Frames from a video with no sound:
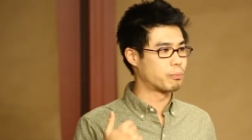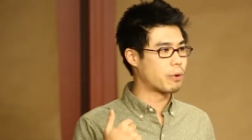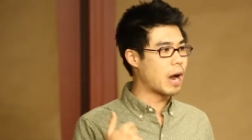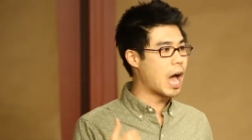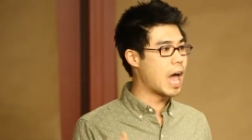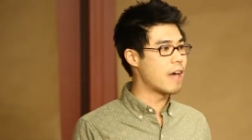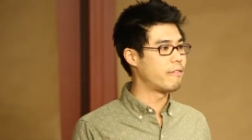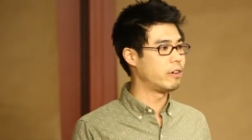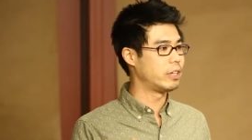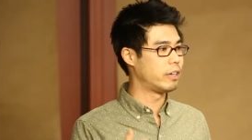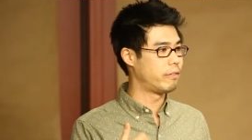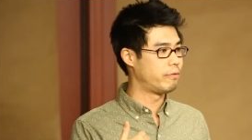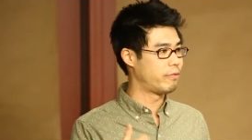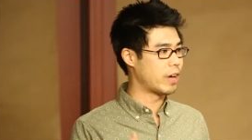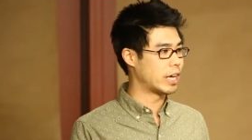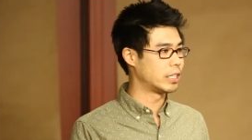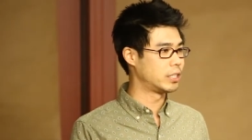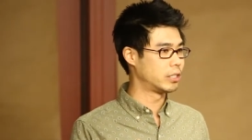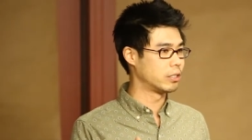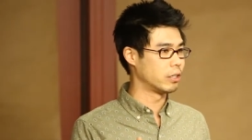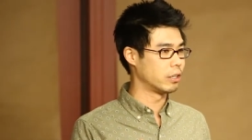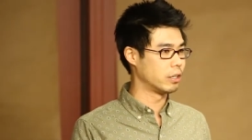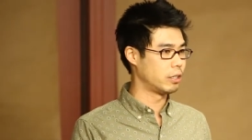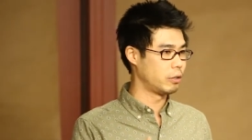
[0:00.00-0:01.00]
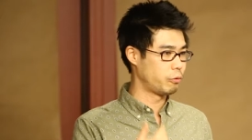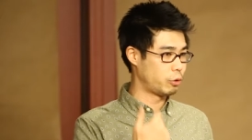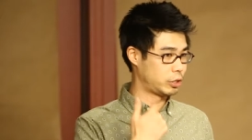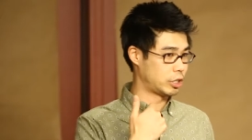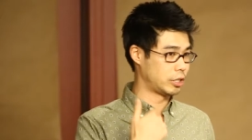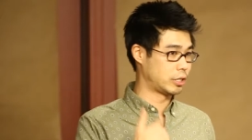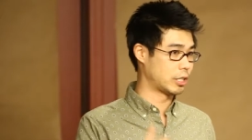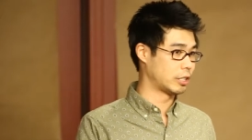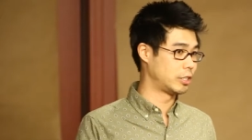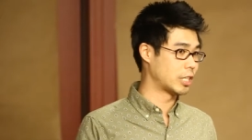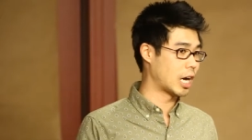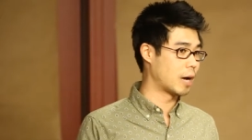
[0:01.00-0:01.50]
private investor, which
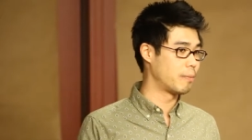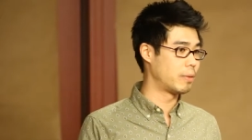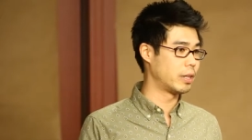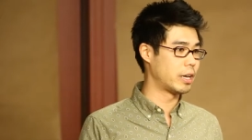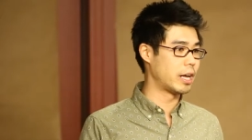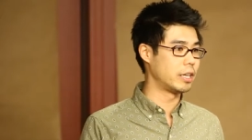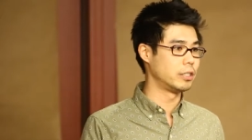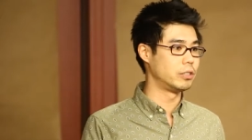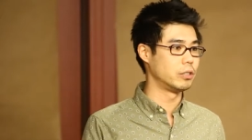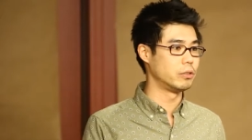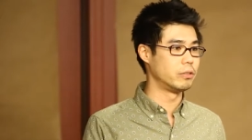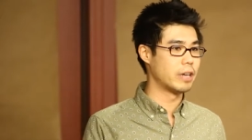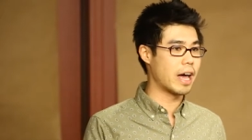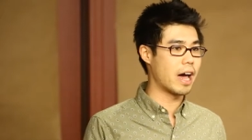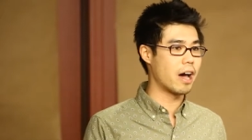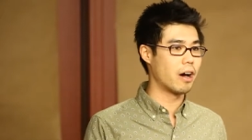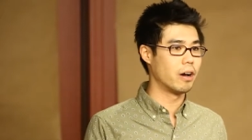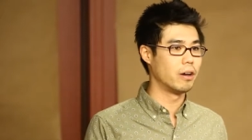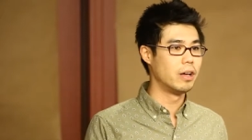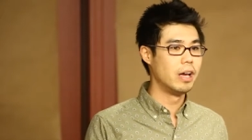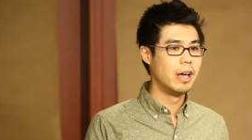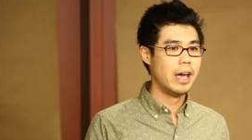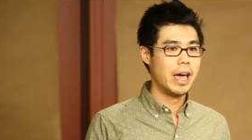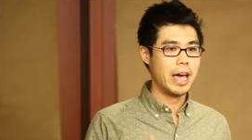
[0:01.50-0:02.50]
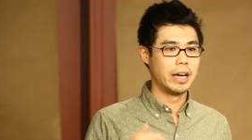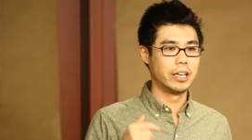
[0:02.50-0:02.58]
is a job that I do now,